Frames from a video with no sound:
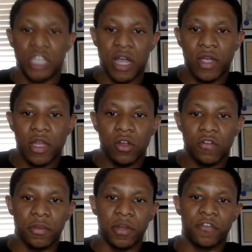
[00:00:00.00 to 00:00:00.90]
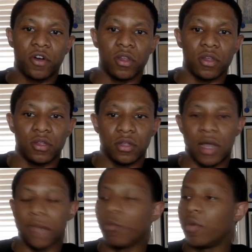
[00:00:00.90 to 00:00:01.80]
child can learn from their father.
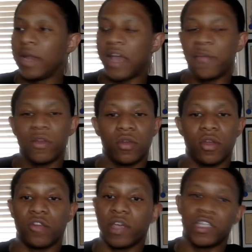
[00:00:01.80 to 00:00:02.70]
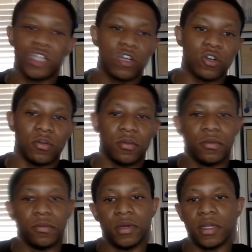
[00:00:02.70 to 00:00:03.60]
A woman have been doing a great job,
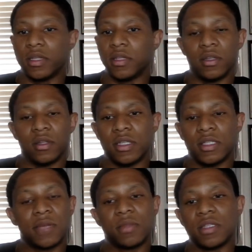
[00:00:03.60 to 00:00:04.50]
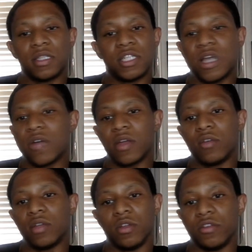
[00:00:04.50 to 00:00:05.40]
but there's some things a child can
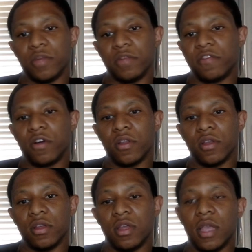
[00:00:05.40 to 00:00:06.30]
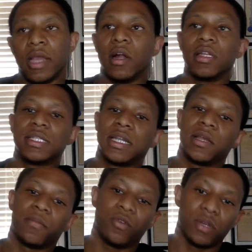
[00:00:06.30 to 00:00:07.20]
only learn from their father and understand the
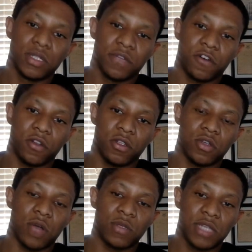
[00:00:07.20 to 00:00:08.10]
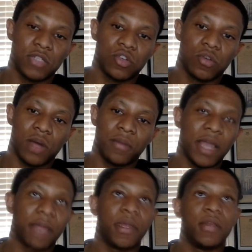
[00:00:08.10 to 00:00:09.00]
importance of all this. So I would say to all my
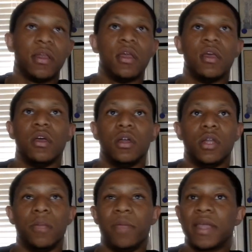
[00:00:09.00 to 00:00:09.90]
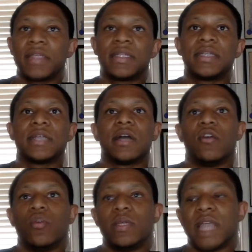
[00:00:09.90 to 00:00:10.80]
black men, the biggest things I
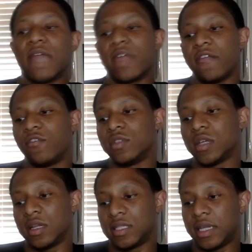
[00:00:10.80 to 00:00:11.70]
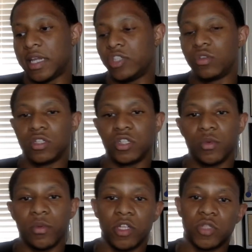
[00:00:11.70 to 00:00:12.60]
always advocate for is to understand that you
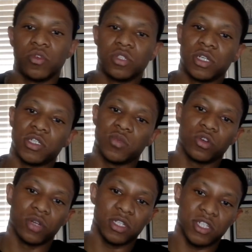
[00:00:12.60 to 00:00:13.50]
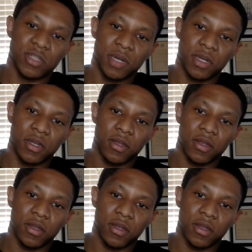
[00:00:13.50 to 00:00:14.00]
contribute much more to this world than just money.